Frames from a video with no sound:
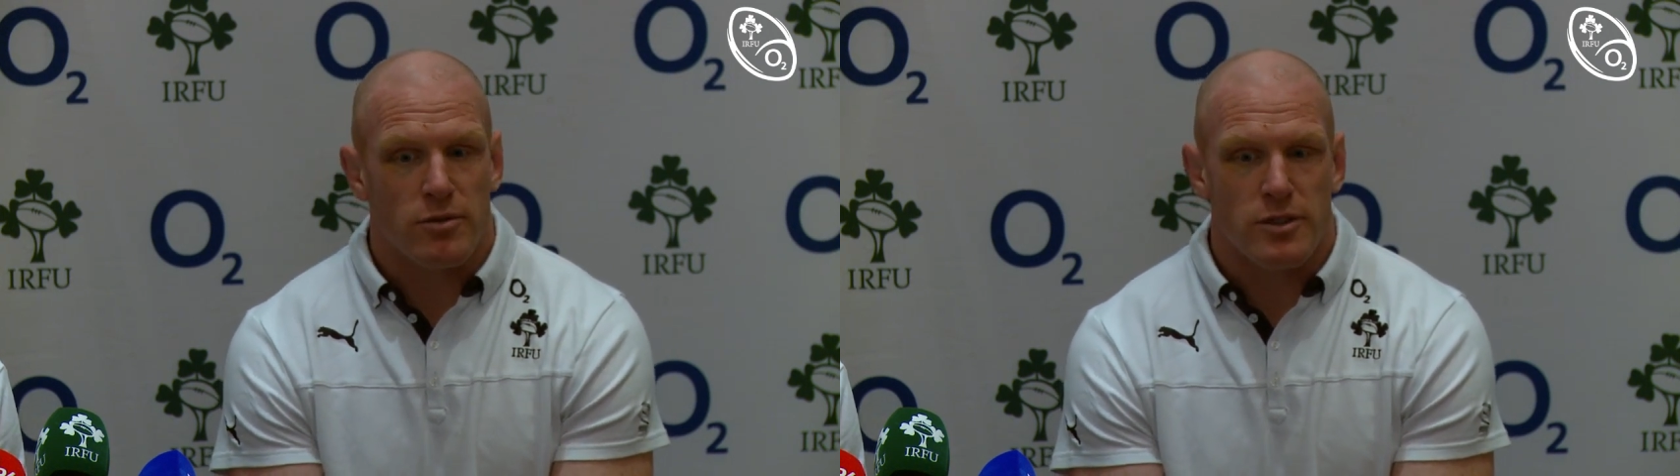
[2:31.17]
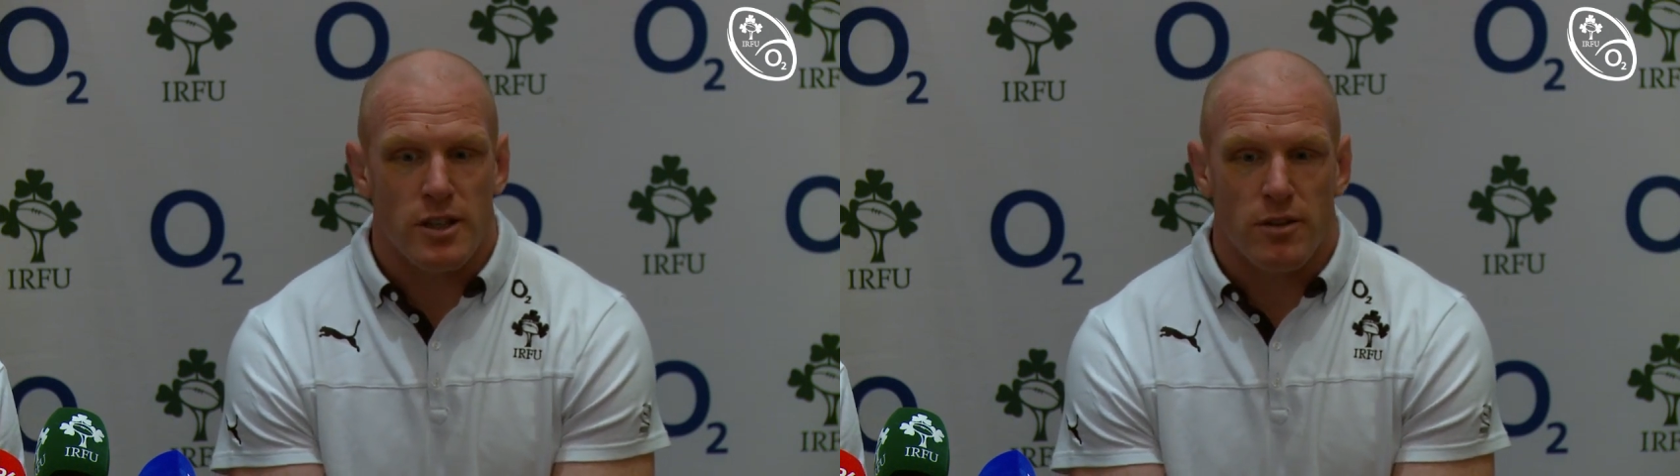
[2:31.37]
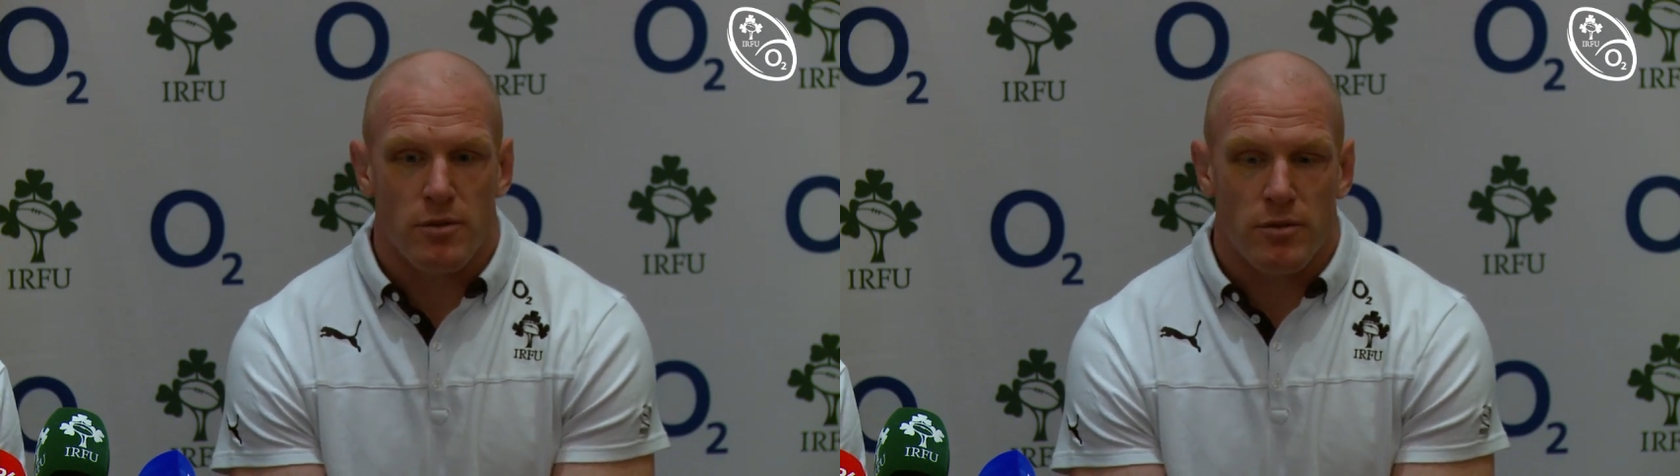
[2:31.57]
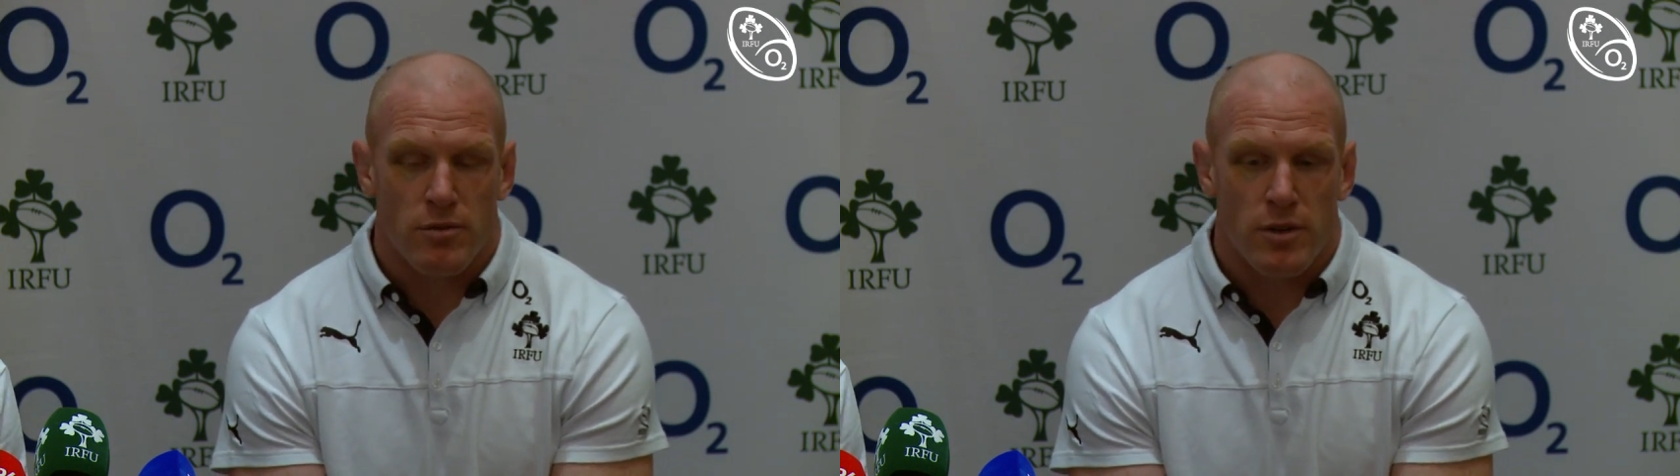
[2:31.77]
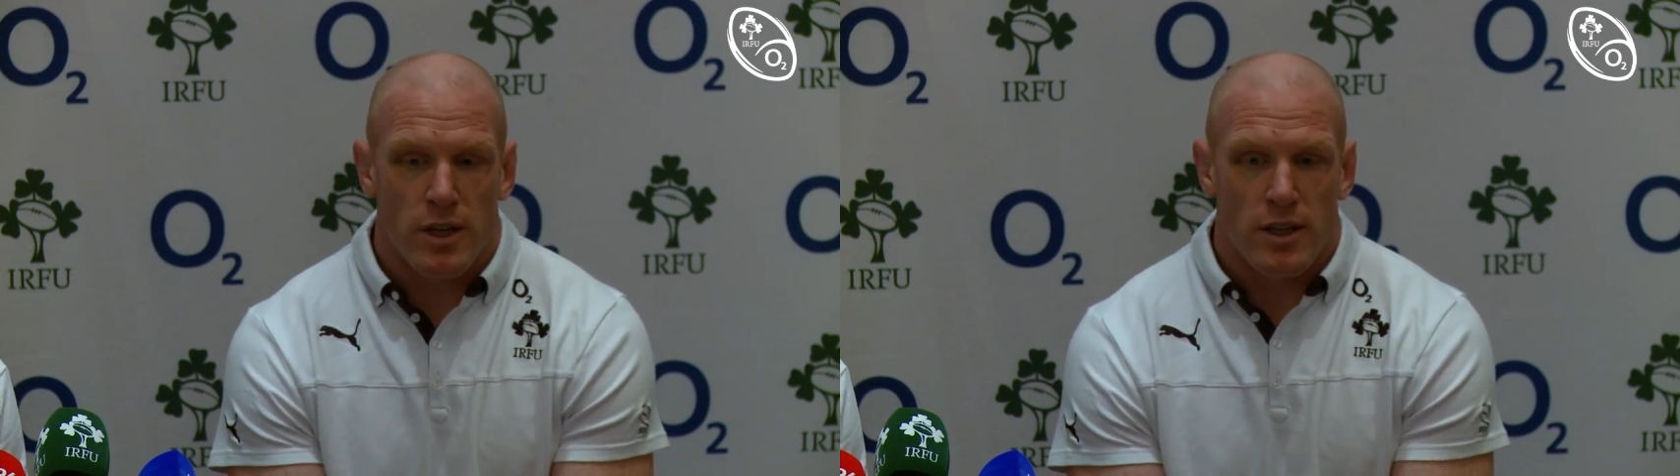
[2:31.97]
We've seen
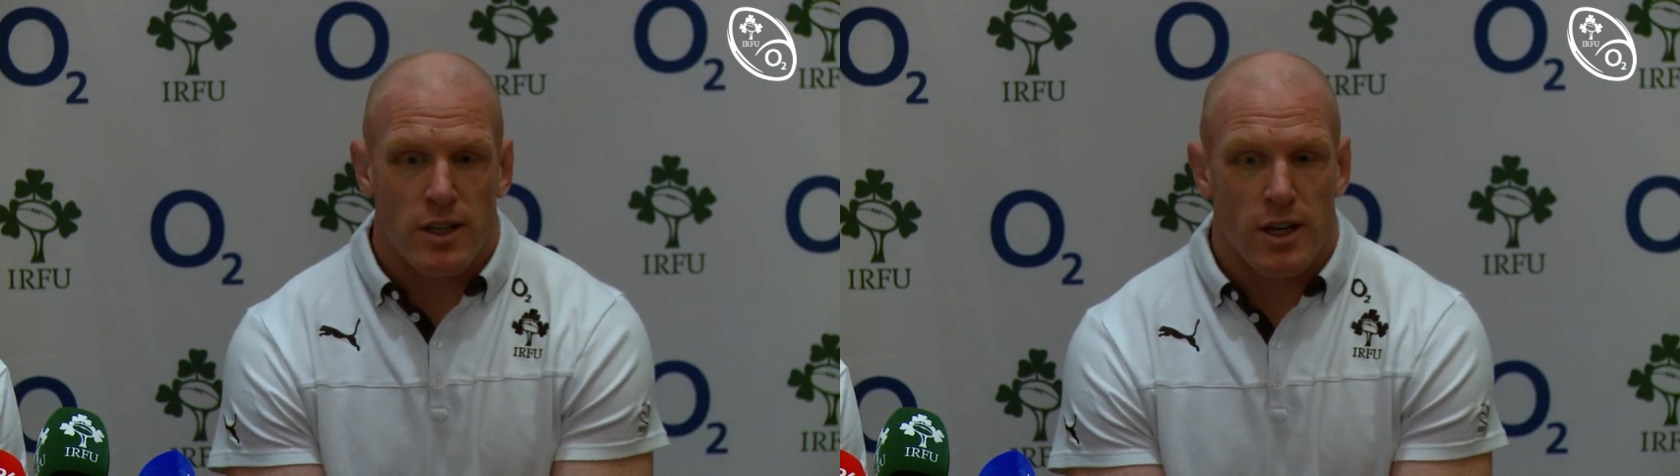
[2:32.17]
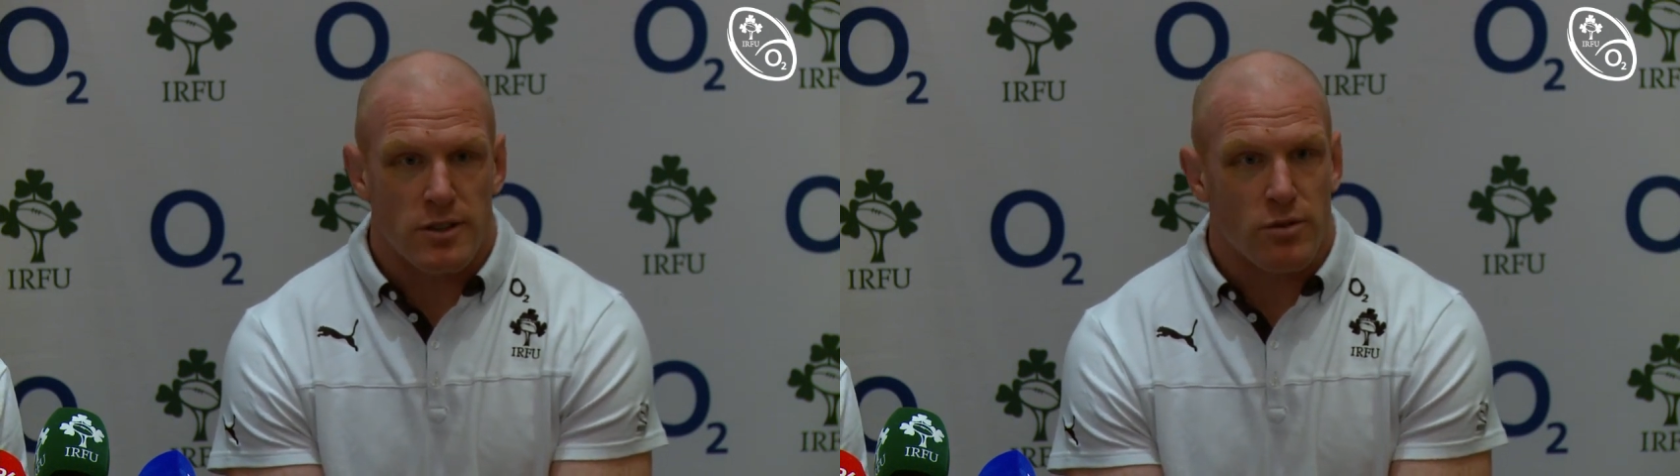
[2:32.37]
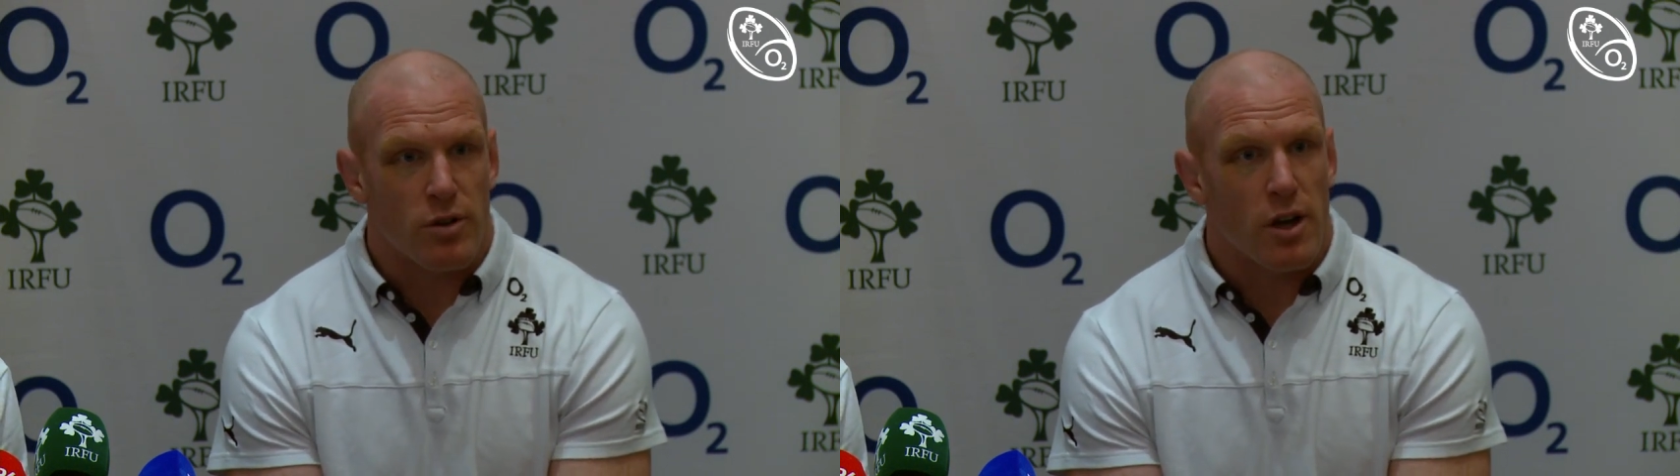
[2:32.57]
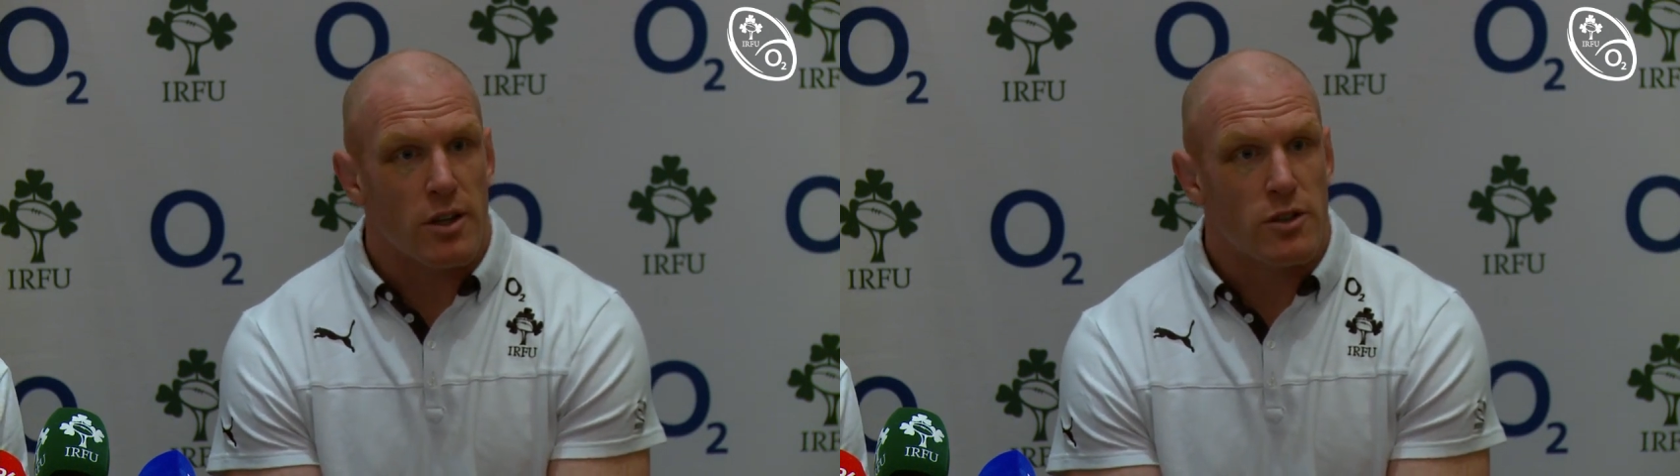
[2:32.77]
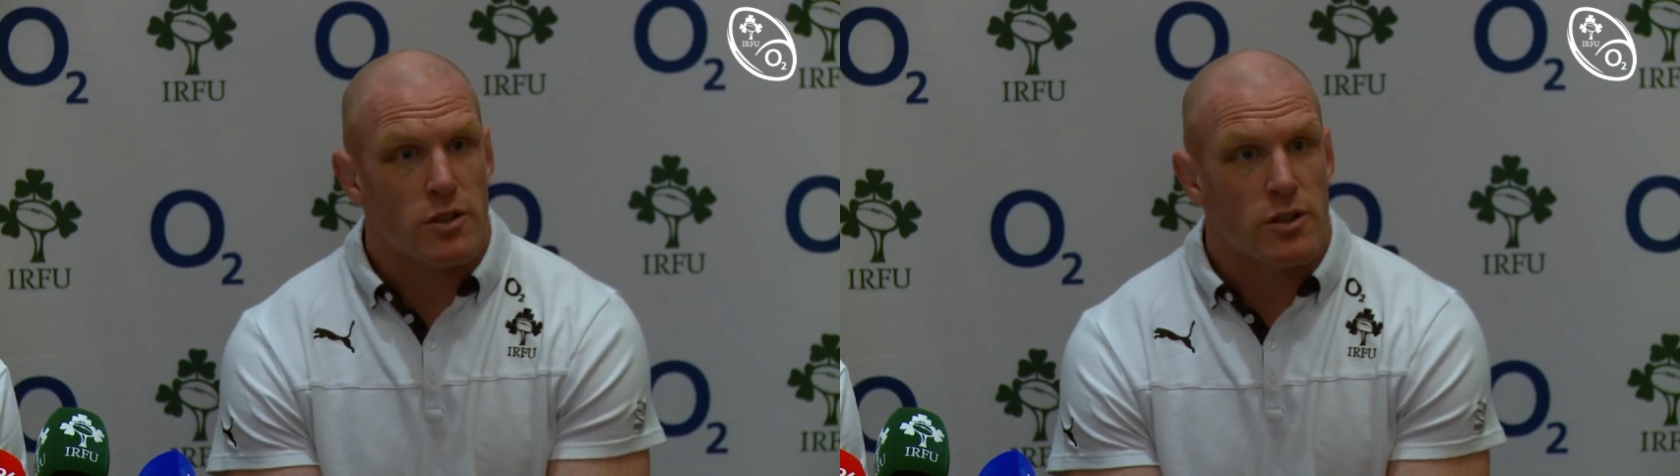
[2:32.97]
the likes of
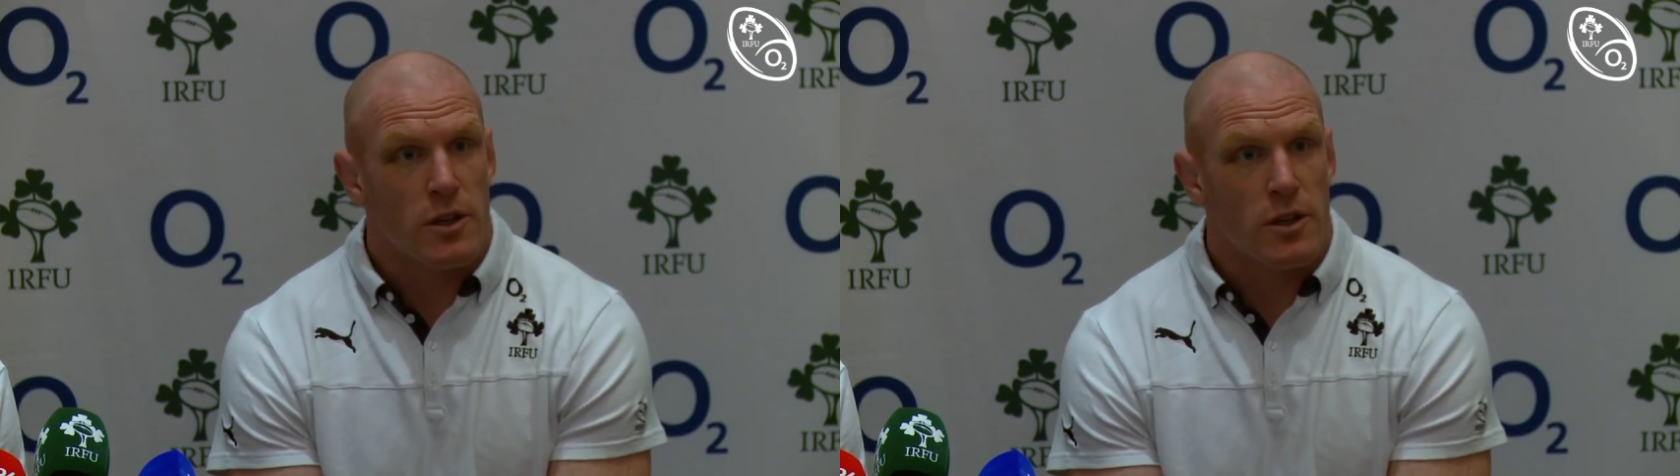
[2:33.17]
Rog